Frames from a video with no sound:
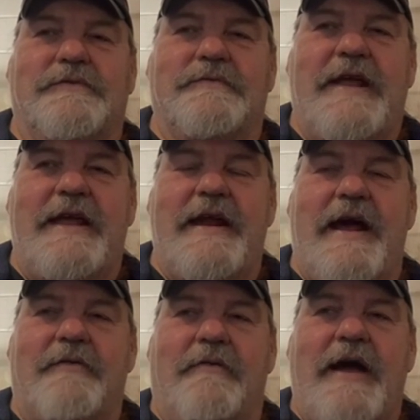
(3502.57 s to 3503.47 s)
he and
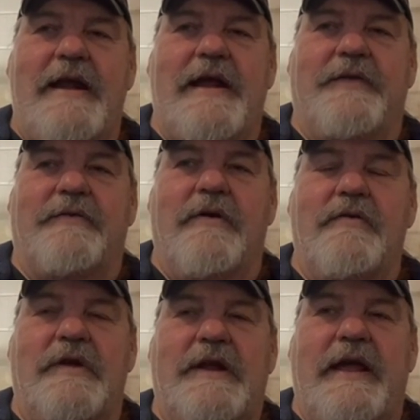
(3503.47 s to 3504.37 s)
I were riding down the road
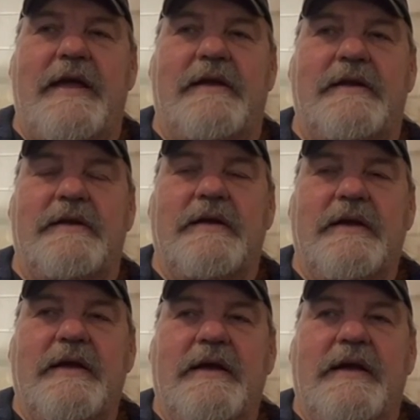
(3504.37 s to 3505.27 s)
one day
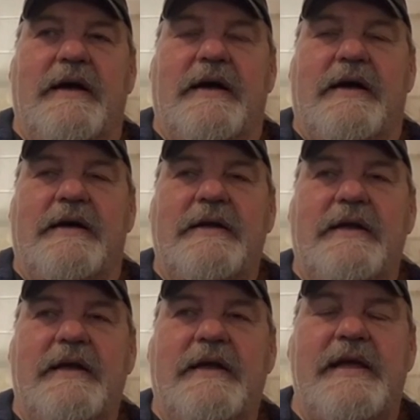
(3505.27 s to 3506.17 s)
and uh,
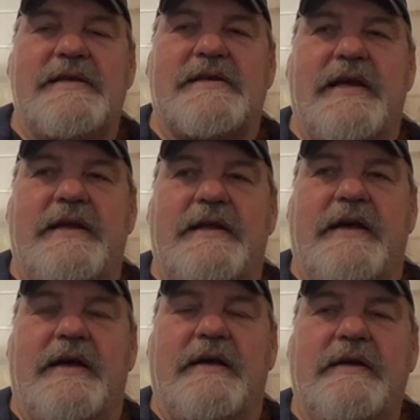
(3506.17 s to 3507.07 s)
he said,
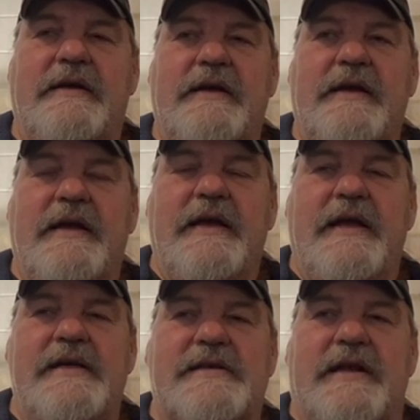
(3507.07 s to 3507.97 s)
uh,
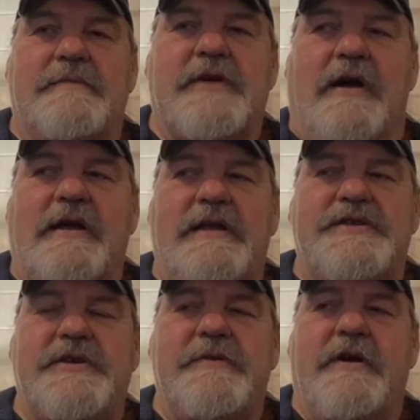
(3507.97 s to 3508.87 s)
he said, I'm talking to
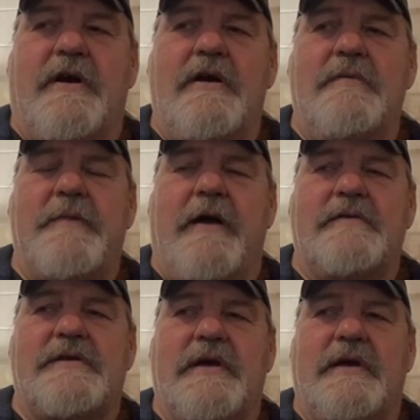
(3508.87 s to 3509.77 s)
Jimmy Hart about
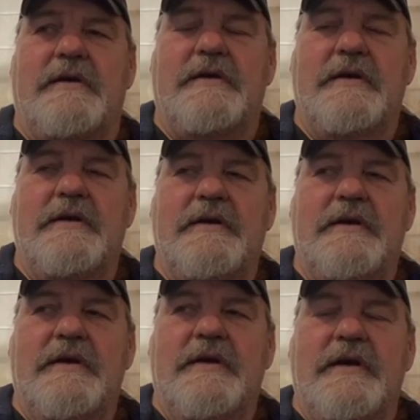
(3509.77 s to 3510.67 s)
uh,
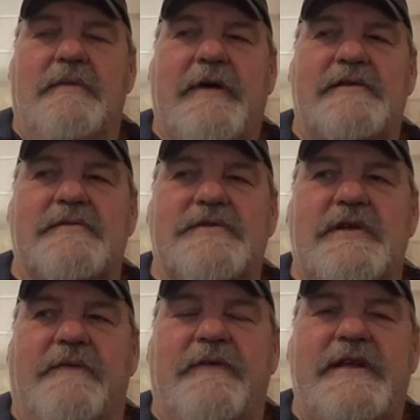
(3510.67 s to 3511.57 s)
on some
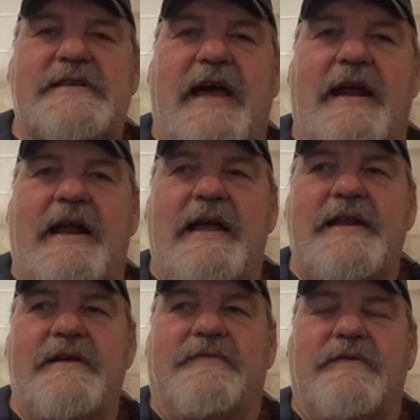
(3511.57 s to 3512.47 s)
stuff, and he's got an
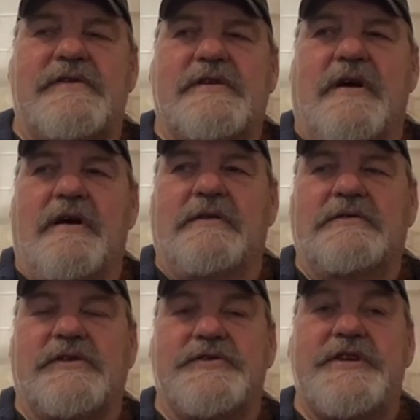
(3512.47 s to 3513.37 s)
idea for a song.
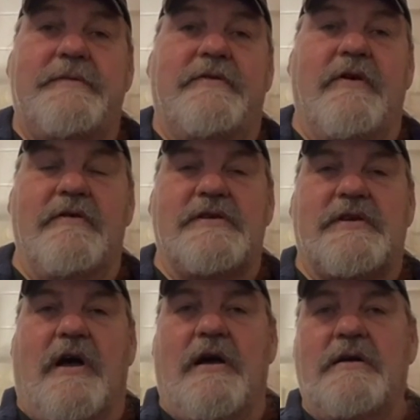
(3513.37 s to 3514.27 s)
So Jimmy wrote a
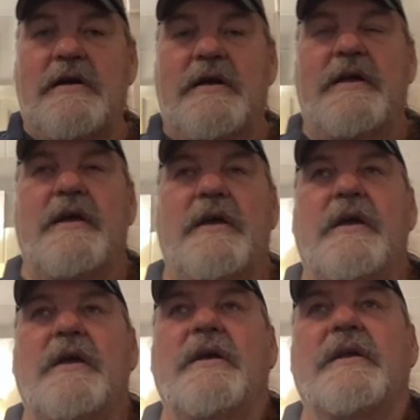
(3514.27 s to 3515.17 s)
song.
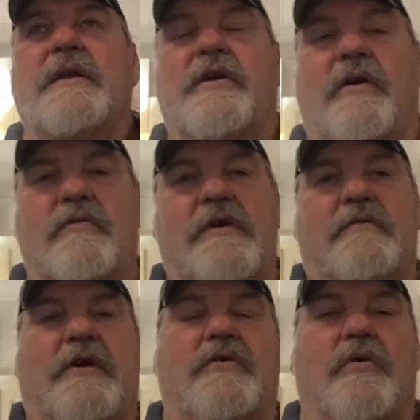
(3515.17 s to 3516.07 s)
Kurt went and
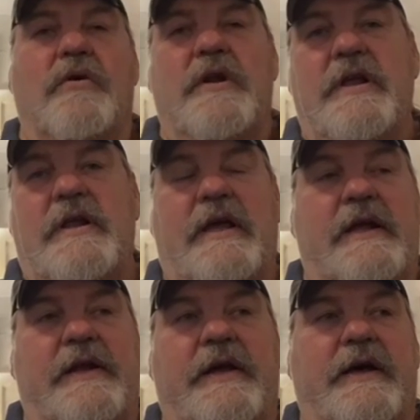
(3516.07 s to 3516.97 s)
recorded it, and